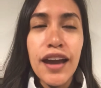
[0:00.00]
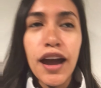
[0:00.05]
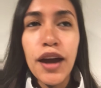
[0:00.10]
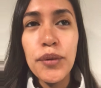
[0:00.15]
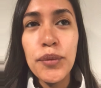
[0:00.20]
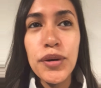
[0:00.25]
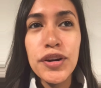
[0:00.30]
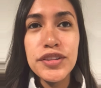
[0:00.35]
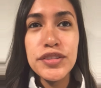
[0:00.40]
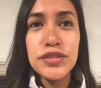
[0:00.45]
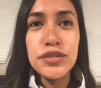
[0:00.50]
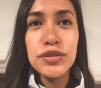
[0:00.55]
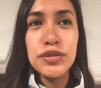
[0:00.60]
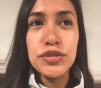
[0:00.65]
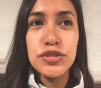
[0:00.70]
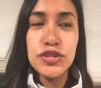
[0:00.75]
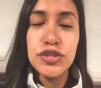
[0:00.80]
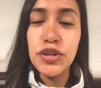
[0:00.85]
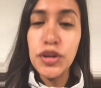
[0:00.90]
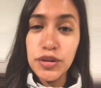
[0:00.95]
I want to
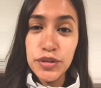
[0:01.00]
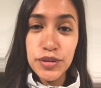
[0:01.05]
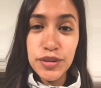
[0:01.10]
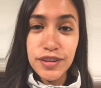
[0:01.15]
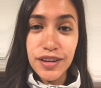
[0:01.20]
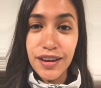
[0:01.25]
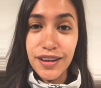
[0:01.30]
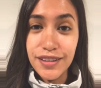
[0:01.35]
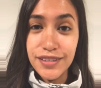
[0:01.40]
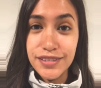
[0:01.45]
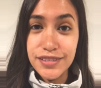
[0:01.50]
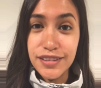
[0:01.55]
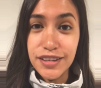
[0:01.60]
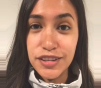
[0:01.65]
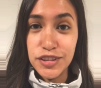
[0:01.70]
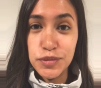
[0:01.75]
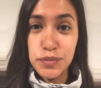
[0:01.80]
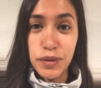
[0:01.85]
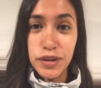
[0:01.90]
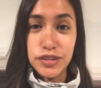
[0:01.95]
show you guys that
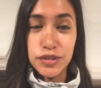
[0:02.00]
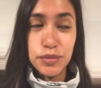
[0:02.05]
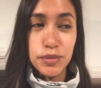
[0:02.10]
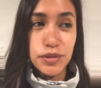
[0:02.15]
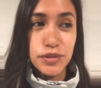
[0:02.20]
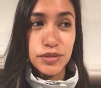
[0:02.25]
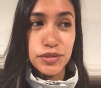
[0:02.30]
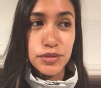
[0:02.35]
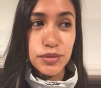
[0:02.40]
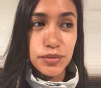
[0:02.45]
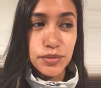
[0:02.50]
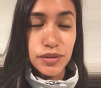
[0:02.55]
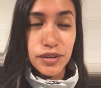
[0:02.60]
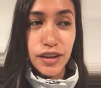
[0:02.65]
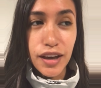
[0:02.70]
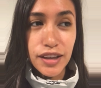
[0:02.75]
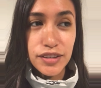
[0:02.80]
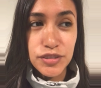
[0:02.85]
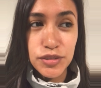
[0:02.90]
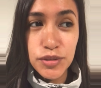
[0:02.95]
it's possible to,
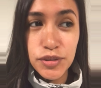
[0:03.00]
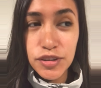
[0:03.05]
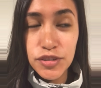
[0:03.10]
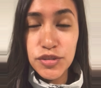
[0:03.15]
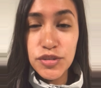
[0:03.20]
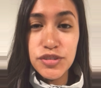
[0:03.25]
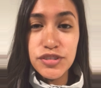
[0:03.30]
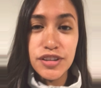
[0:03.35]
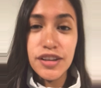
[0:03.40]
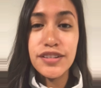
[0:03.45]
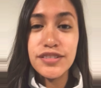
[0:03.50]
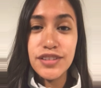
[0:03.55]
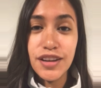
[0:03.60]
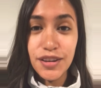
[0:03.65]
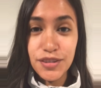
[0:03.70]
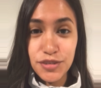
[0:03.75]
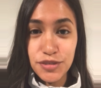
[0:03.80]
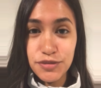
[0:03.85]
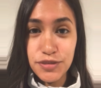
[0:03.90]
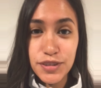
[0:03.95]
as soon as you change
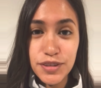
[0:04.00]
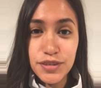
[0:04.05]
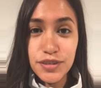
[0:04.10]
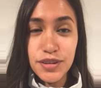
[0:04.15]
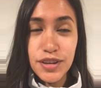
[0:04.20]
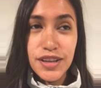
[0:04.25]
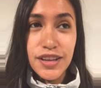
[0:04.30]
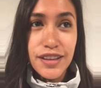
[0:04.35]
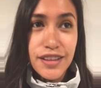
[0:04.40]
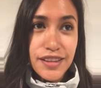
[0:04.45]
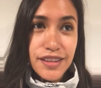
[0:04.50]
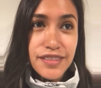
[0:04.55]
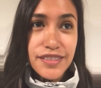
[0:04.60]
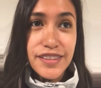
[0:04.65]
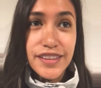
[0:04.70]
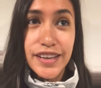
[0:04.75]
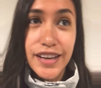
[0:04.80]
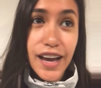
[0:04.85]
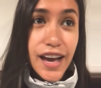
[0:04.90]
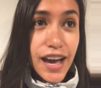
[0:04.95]
how you feel,
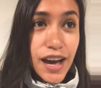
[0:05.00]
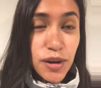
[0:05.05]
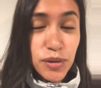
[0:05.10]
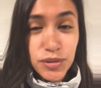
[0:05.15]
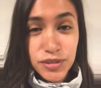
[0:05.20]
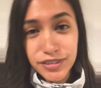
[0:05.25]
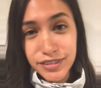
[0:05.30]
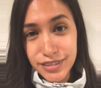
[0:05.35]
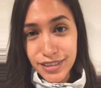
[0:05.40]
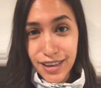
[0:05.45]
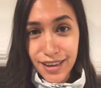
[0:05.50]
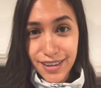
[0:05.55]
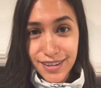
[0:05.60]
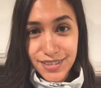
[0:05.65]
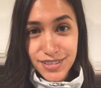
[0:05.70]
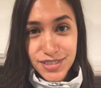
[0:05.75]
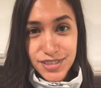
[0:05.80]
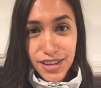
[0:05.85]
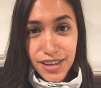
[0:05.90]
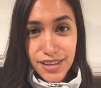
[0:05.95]
the
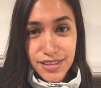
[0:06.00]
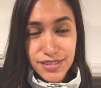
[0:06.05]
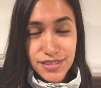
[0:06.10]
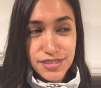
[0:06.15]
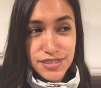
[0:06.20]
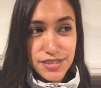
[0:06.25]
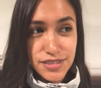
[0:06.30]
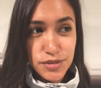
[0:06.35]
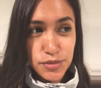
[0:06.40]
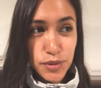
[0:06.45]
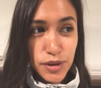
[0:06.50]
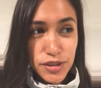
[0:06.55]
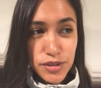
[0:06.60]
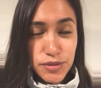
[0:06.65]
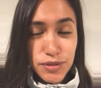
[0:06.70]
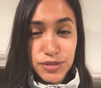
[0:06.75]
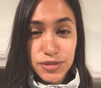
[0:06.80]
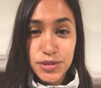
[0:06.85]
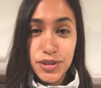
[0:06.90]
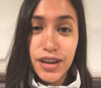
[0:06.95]
outside changes, what
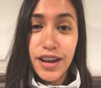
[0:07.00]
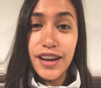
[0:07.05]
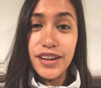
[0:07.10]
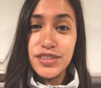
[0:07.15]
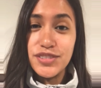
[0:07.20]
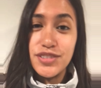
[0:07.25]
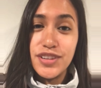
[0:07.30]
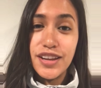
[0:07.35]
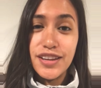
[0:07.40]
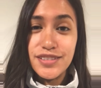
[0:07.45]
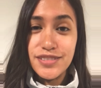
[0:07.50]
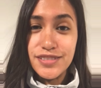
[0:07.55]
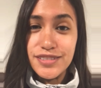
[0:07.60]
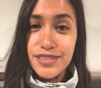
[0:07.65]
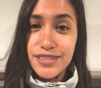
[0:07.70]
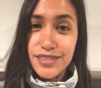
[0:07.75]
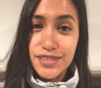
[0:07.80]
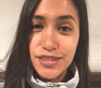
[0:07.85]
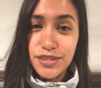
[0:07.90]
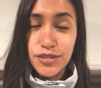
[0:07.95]
you attract
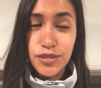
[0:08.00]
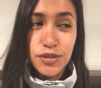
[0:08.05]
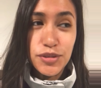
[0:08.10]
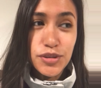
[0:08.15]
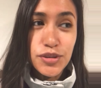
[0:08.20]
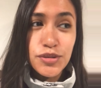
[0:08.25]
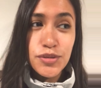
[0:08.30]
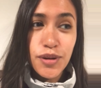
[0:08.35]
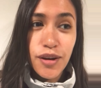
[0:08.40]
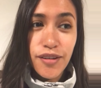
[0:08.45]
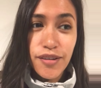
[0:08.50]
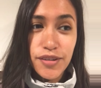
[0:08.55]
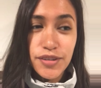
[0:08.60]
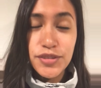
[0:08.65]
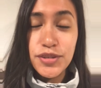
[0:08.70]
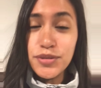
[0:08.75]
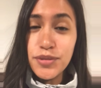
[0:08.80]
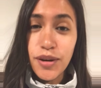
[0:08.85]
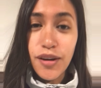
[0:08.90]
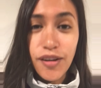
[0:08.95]
changes. So you
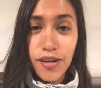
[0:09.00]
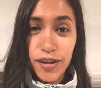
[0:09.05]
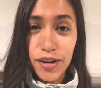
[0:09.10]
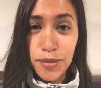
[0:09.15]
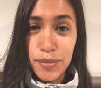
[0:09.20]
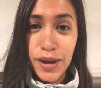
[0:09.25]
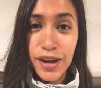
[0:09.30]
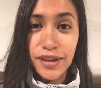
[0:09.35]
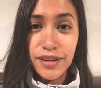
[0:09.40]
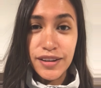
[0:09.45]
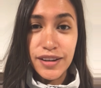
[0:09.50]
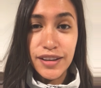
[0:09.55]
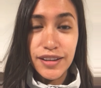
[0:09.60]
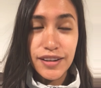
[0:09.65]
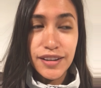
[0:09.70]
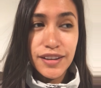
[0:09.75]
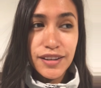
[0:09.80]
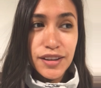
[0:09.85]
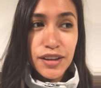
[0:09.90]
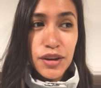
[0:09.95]
are a
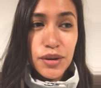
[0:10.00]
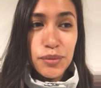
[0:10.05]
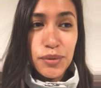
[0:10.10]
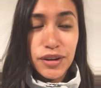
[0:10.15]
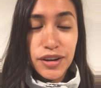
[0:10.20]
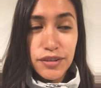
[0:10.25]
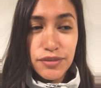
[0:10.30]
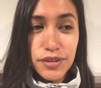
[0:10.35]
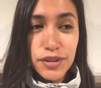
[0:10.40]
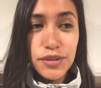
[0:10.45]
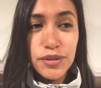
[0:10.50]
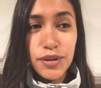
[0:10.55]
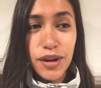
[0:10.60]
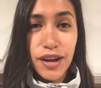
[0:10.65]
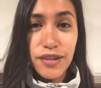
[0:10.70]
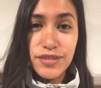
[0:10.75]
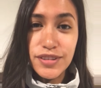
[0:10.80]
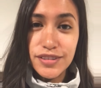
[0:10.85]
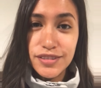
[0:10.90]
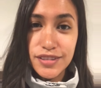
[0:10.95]
magnet. Whatever you
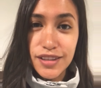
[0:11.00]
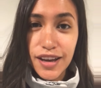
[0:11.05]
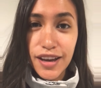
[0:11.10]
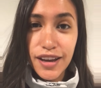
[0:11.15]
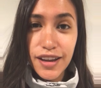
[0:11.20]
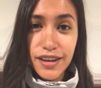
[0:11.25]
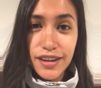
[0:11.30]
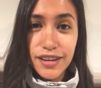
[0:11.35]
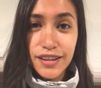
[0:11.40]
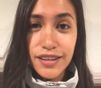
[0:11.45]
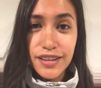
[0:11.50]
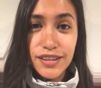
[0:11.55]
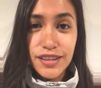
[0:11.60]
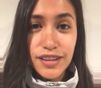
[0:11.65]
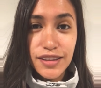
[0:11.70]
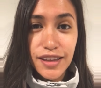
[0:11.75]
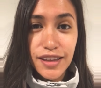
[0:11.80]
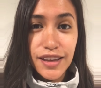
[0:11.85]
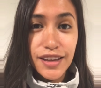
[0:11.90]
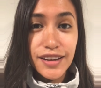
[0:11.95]
have inside,
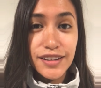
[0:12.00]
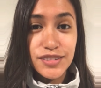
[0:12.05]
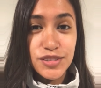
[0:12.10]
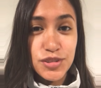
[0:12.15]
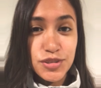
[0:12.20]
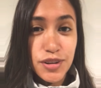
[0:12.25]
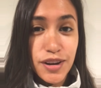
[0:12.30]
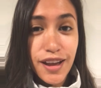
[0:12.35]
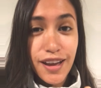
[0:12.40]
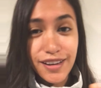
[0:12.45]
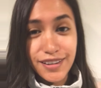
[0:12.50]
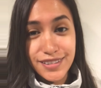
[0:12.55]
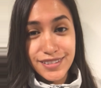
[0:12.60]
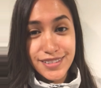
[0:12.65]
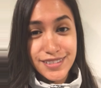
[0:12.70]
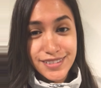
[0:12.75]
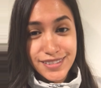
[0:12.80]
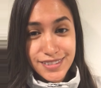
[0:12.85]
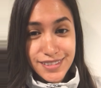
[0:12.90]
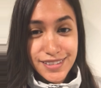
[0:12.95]
it
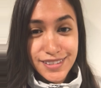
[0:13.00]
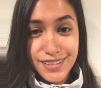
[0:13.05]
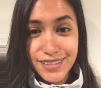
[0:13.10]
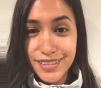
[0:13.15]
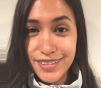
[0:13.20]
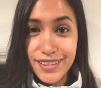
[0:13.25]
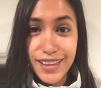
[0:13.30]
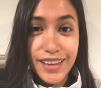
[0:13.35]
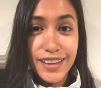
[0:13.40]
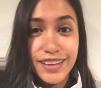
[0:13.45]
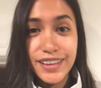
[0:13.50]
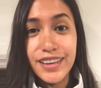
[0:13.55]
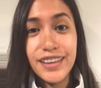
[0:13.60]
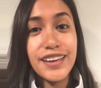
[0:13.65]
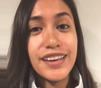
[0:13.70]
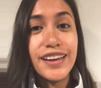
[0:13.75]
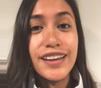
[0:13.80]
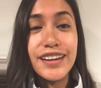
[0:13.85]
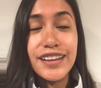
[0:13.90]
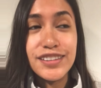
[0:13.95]
attracts, like,
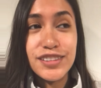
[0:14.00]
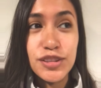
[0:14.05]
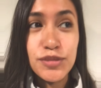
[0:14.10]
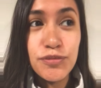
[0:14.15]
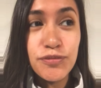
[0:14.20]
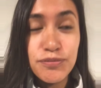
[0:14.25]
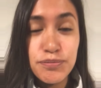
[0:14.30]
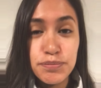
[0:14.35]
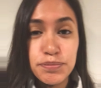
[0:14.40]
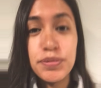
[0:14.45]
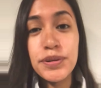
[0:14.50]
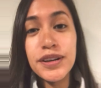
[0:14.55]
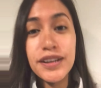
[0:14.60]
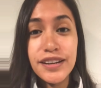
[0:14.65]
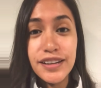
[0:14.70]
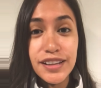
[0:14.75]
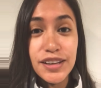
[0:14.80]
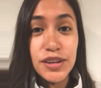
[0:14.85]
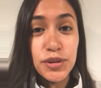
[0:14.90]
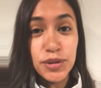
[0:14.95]
and it's
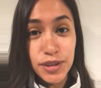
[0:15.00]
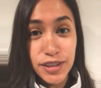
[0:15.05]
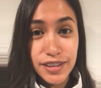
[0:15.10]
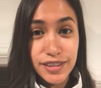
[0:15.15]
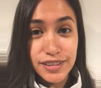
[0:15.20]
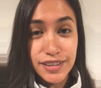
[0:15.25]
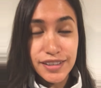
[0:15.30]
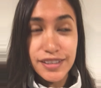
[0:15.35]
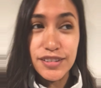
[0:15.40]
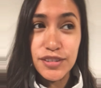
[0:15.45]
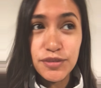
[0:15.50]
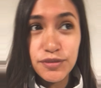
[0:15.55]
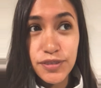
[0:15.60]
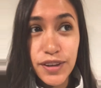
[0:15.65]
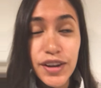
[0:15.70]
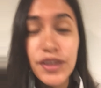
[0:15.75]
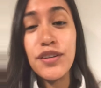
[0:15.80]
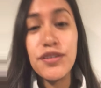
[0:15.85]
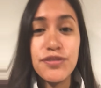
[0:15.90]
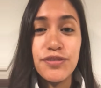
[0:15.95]
pretty quickly, it's
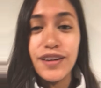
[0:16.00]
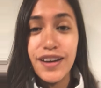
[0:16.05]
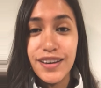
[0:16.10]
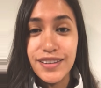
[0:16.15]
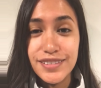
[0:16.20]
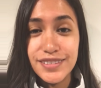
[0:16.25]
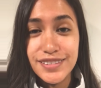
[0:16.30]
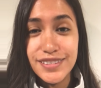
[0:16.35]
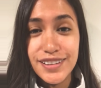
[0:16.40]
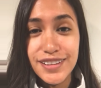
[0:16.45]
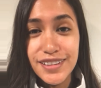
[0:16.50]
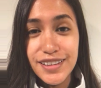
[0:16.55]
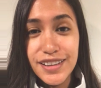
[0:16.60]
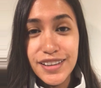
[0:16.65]
very fast.